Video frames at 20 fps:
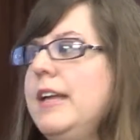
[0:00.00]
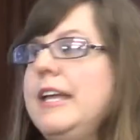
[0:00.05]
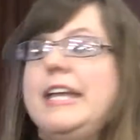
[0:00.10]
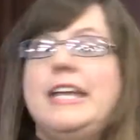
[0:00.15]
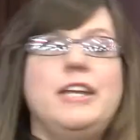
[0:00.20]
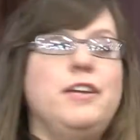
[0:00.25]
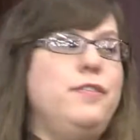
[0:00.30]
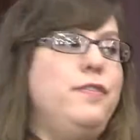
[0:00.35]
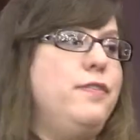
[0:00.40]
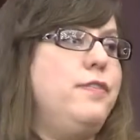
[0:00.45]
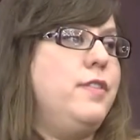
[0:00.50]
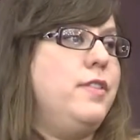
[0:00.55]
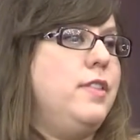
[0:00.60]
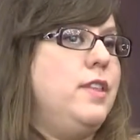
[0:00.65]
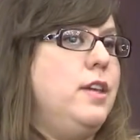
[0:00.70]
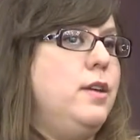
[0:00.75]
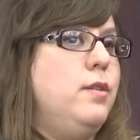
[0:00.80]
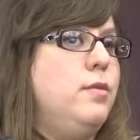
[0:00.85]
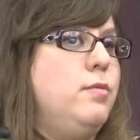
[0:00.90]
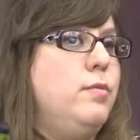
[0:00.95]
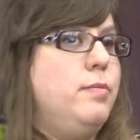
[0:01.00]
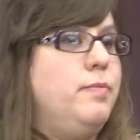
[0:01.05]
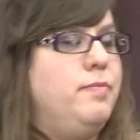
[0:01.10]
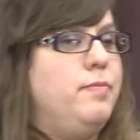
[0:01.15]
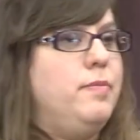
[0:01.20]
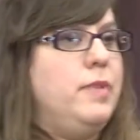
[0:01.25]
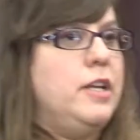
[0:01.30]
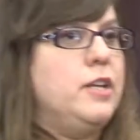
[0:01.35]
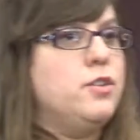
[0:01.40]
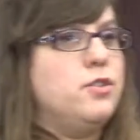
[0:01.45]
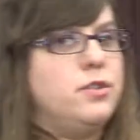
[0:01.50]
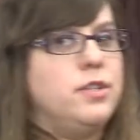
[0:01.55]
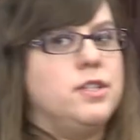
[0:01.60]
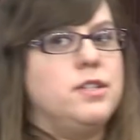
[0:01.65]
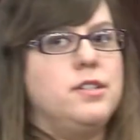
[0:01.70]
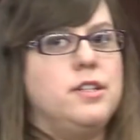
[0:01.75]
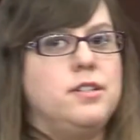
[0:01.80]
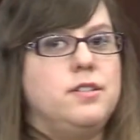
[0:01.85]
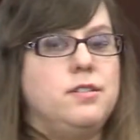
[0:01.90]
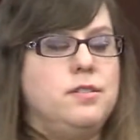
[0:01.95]
If the entrance
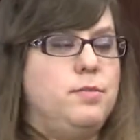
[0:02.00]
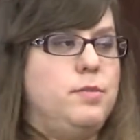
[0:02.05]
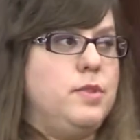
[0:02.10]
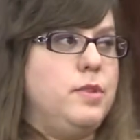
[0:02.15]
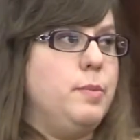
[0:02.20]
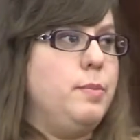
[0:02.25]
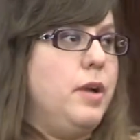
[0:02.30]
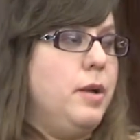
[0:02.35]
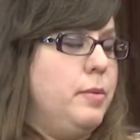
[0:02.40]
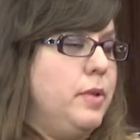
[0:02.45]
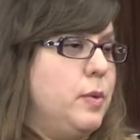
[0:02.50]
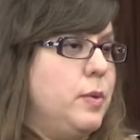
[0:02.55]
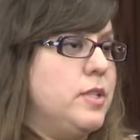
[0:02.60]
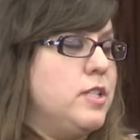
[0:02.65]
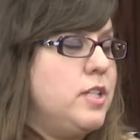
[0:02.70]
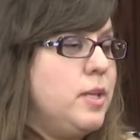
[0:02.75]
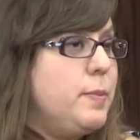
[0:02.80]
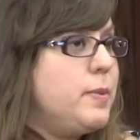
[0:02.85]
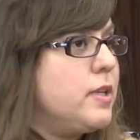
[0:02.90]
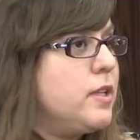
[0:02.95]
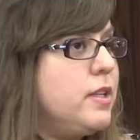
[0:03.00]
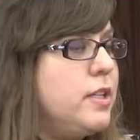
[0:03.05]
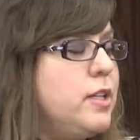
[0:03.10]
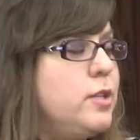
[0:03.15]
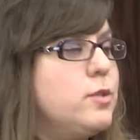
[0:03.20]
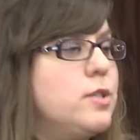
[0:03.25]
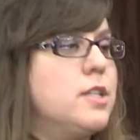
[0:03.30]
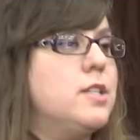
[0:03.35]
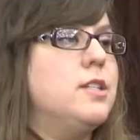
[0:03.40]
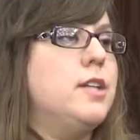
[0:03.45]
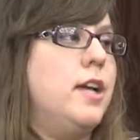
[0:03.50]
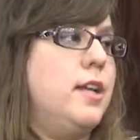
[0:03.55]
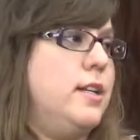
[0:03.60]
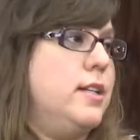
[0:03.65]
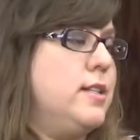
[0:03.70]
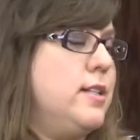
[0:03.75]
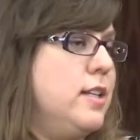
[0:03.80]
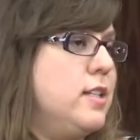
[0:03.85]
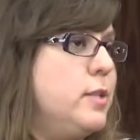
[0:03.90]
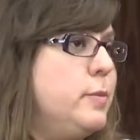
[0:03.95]
that the public would typically use is not
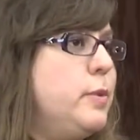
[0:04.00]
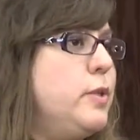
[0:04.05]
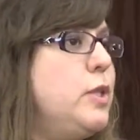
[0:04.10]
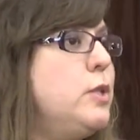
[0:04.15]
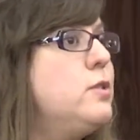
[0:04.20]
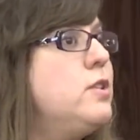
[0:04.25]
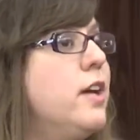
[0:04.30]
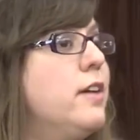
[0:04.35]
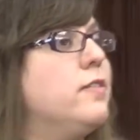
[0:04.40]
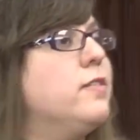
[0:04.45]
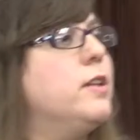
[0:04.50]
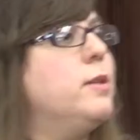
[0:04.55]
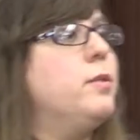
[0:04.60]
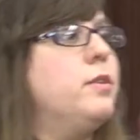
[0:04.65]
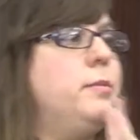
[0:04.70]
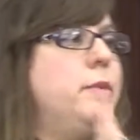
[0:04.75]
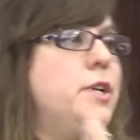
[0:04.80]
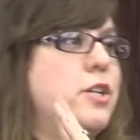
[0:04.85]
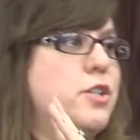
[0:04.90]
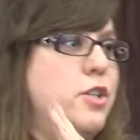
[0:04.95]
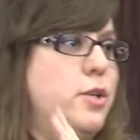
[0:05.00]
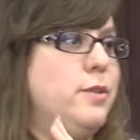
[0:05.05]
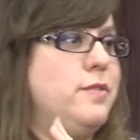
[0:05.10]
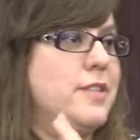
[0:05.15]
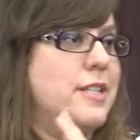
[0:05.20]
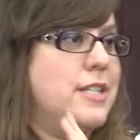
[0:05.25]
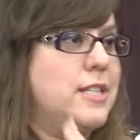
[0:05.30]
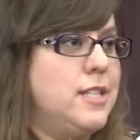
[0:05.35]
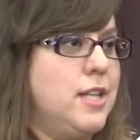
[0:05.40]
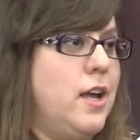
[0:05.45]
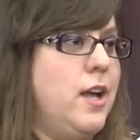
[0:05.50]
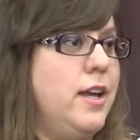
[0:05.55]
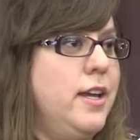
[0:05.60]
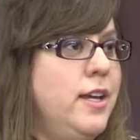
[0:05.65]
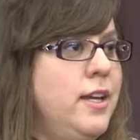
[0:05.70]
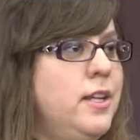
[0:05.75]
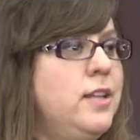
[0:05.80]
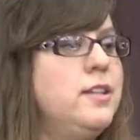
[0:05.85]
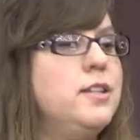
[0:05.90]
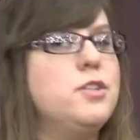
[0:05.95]
accessible, you definitely want to make sure you have a
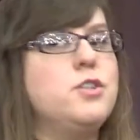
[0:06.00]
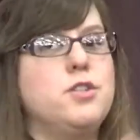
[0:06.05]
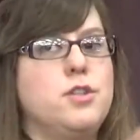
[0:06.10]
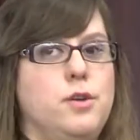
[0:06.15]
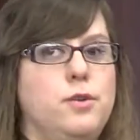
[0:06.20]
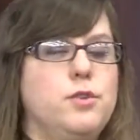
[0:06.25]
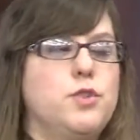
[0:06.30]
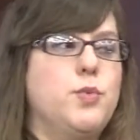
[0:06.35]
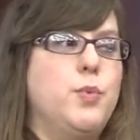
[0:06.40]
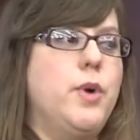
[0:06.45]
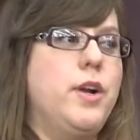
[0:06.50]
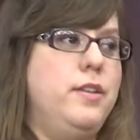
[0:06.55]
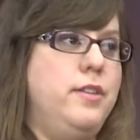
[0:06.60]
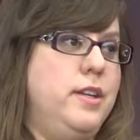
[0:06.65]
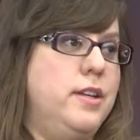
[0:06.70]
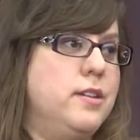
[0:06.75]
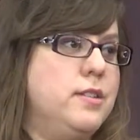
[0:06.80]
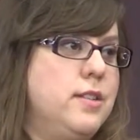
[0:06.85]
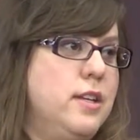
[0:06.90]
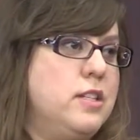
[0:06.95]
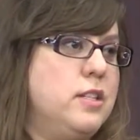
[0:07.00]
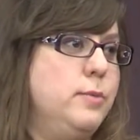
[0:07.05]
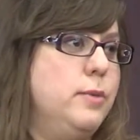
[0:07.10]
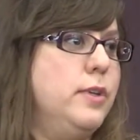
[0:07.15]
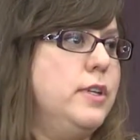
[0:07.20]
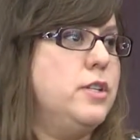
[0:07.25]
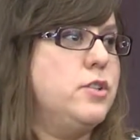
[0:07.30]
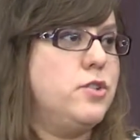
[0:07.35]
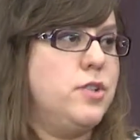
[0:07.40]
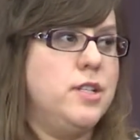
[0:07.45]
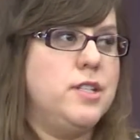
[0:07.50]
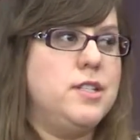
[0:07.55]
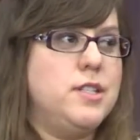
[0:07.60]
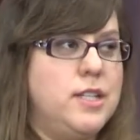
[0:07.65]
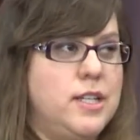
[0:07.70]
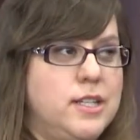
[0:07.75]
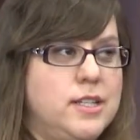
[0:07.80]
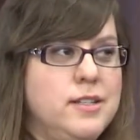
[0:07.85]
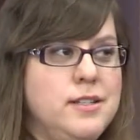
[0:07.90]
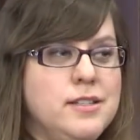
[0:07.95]
sign that shows where the accessible entrance
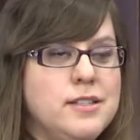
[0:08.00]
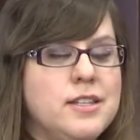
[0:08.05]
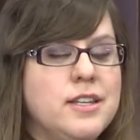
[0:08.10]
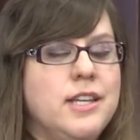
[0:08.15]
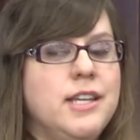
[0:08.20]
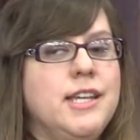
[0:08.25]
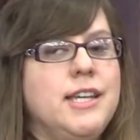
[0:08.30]
is.